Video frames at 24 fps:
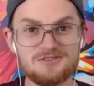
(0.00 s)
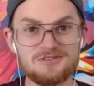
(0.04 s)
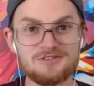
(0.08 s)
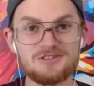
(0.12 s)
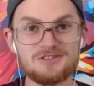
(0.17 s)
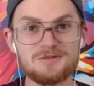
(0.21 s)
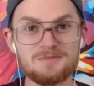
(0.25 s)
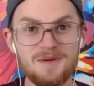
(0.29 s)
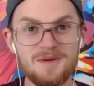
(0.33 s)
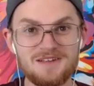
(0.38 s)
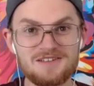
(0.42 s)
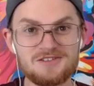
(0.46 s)

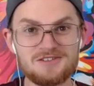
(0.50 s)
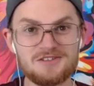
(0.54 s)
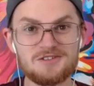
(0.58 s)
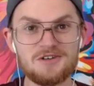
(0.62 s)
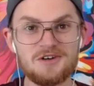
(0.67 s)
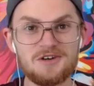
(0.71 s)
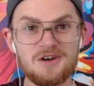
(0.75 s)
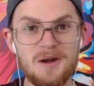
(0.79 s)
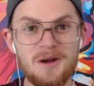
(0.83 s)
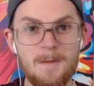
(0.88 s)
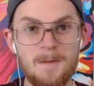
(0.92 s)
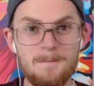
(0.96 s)

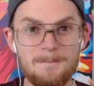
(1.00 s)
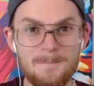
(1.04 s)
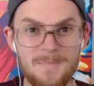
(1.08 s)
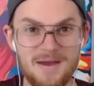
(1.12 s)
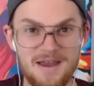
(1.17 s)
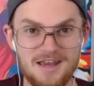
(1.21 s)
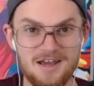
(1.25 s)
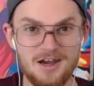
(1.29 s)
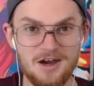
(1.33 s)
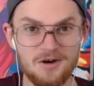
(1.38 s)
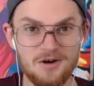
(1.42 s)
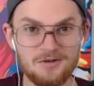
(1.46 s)
Spencer
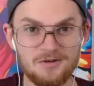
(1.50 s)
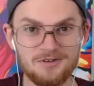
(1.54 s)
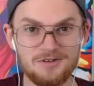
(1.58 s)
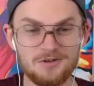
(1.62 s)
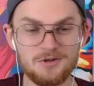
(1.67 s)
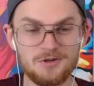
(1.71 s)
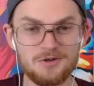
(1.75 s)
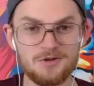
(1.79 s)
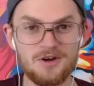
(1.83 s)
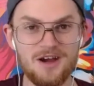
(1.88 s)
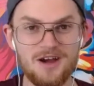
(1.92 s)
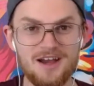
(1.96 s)
Mayo,
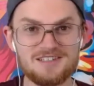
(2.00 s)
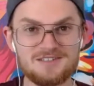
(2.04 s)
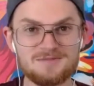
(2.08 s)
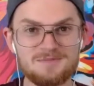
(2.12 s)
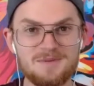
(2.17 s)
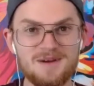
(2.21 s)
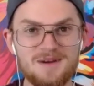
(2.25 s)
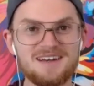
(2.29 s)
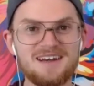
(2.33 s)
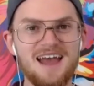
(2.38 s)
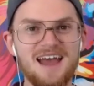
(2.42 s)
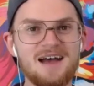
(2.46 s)
who has
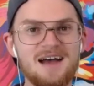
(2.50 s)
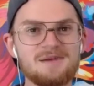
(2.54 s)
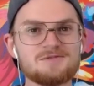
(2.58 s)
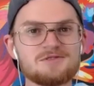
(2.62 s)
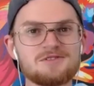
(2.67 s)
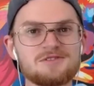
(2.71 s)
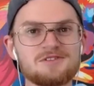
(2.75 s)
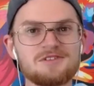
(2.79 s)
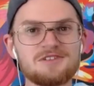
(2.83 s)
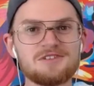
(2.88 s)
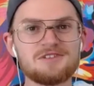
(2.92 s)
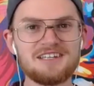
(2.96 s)
been
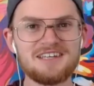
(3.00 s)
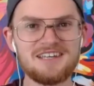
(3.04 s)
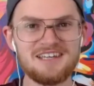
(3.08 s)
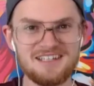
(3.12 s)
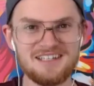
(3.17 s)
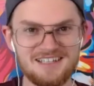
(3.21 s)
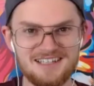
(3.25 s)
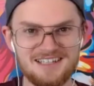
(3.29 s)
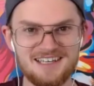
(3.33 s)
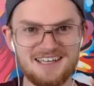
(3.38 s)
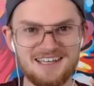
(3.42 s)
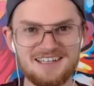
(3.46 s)
absolutely
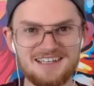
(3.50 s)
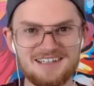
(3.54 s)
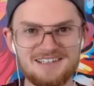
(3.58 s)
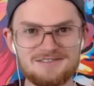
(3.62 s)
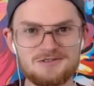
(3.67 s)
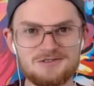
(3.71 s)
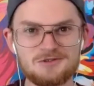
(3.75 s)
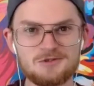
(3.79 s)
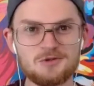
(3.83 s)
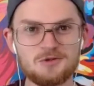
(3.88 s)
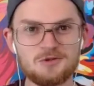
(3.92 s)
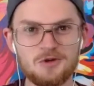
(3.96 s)
killing it in his
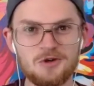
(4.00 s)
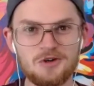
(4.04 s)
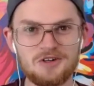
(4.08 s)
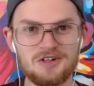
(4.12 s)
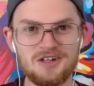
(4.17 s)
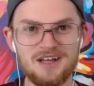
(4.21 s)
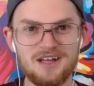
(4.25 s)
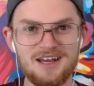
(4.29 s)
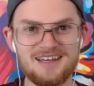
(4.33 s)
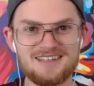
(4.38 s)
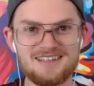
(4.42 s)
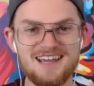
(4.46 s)
new role
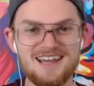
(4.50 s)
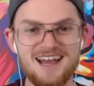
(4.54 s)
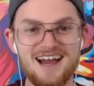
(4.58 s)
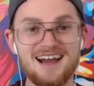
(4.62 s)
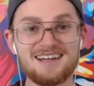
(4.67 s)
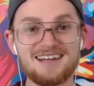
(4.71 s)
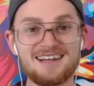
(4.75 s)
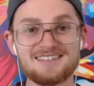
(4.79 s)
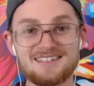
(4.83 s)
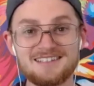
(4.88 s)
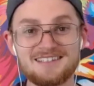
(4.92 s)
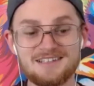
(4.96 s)
as a
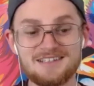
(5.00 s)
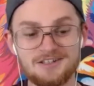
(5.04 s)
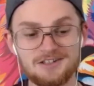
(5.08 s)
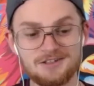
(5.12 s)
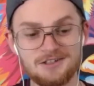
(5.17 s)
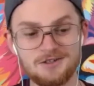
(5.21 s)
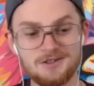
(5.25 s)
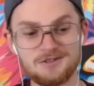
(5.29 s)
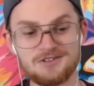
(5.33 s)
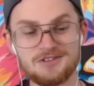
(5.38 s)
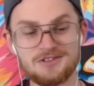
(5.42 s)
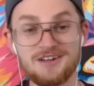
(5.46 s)
high ticket
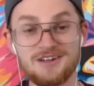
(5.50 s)
closer.